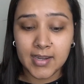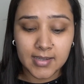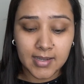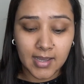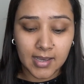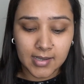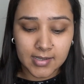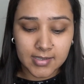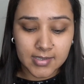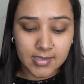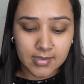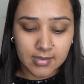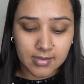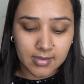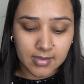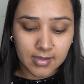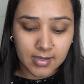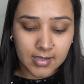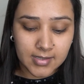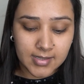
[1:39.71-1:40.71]
dark
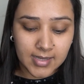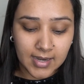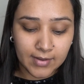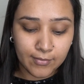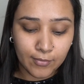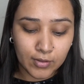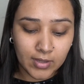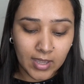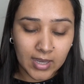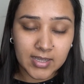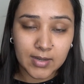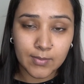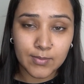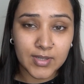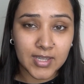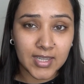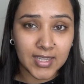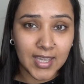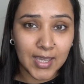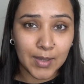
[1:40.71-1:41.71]
circles, and for that I'm
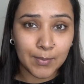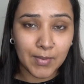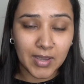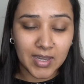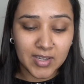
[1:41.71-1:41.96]
taking my